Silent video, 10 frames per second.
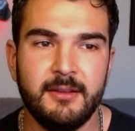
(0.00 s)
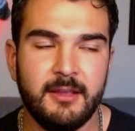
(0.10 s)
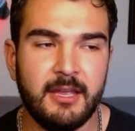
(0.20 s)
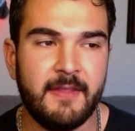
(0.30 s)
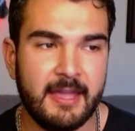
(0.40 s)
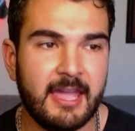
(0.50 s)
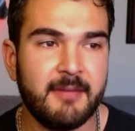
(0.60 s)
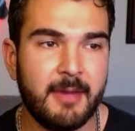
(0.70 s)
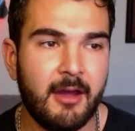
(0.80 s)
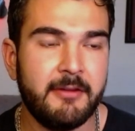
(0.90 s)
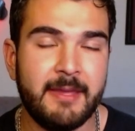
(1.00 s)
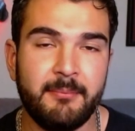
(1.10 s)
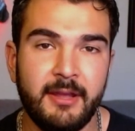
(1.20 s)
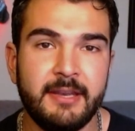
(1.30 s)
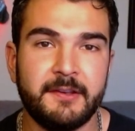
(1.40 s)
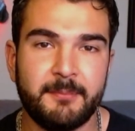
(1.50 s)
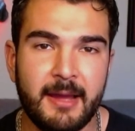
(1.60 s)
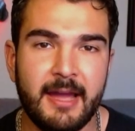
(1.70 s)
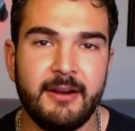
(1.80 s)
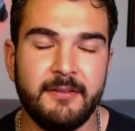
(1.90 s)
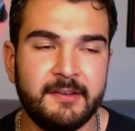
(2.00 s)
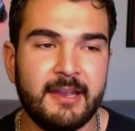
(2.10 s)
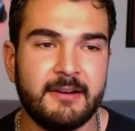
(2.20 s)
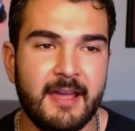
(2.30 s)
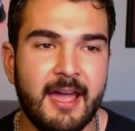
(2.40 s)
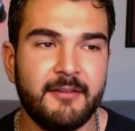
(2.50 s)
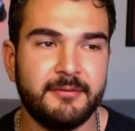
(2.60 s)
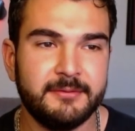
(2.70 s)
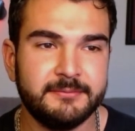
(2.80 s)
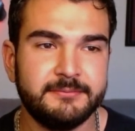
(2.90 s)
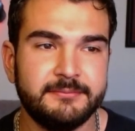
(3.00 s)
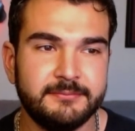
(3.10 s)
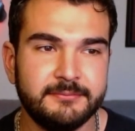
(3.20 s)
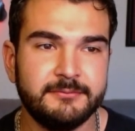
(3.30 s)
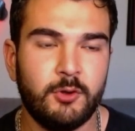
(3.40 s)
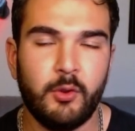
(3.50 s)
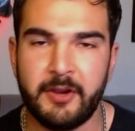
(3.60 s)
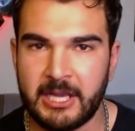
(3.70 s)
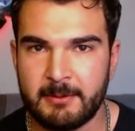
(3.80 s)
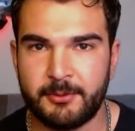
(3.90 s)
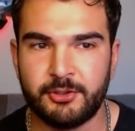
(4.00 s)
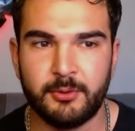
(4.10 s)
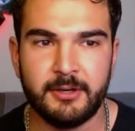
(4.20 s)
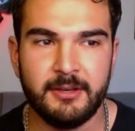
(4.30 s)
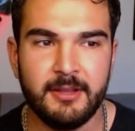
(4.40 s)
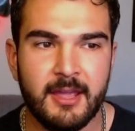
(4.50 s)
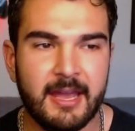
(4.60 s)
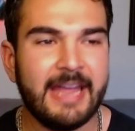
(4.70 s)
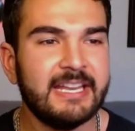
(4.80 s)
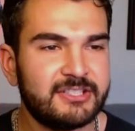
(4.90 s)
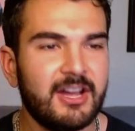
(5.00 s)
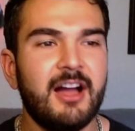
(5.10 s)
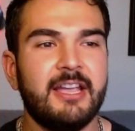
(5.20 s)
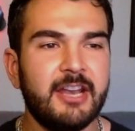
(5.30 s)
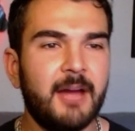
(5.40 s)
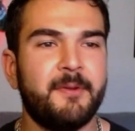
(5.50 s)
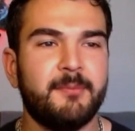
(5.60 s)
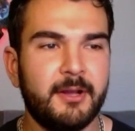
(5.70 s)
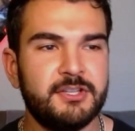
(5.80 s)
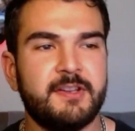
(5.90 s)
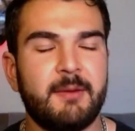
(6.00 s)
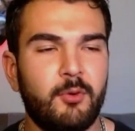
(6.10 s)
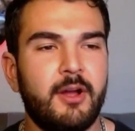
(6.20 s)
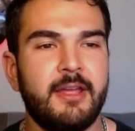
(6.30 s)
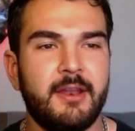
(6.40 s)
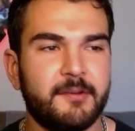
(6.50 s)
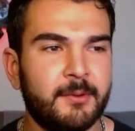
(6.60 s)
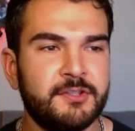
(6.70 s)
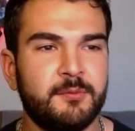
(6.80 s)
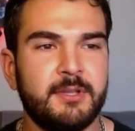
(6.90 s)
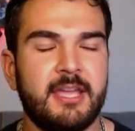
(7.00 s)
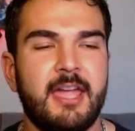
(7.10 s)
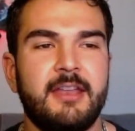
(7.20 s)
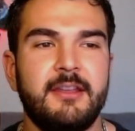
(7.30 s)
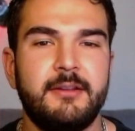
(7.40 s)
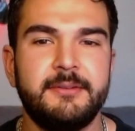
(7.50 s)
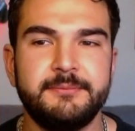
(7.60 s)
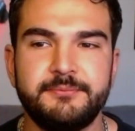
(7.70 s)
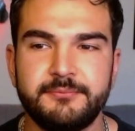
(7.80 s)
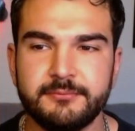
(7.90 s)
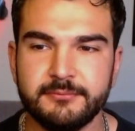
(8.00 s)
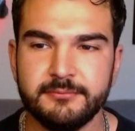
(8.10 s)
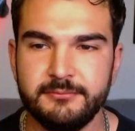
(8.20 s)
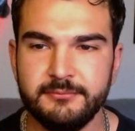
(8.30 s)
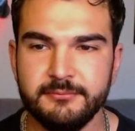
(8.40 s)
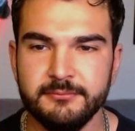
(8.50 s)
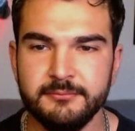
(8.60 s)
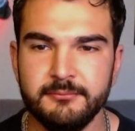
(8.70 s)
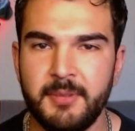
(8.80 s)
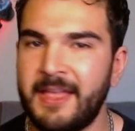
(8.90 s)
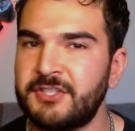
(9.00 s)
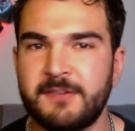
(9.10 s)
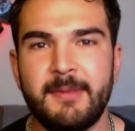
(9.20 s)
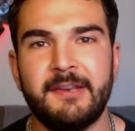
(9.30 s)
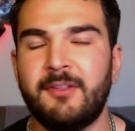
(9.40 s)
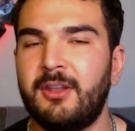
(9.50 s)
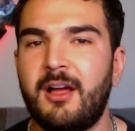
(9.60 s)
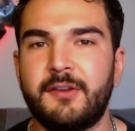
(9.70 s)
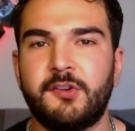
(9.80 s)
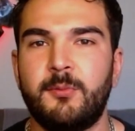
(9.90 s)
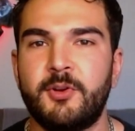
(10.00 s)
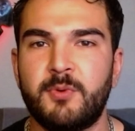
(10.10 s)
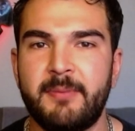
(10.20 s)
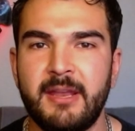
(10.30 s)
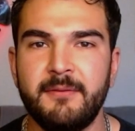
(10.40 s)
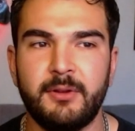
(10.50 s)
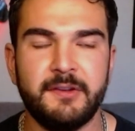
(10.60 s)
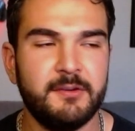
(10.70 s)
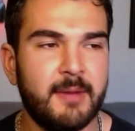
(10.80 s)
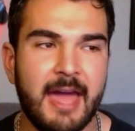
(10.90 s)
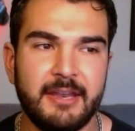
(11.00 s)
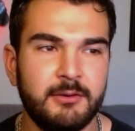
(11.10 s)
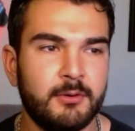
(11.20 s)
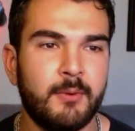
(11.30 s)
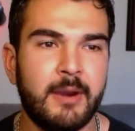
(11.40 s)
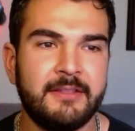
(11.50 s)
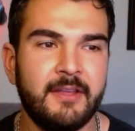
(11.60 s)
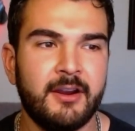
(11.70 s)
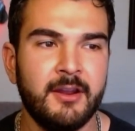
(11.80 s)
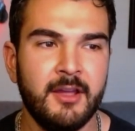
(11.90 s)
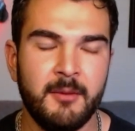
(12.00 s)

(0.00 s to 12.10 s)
And they came out and they played inspired in the second half, only to come up short. And I can talk it up as much as I want and as much as we can, but that just makes the loss so much more painful because you had it. You were right there.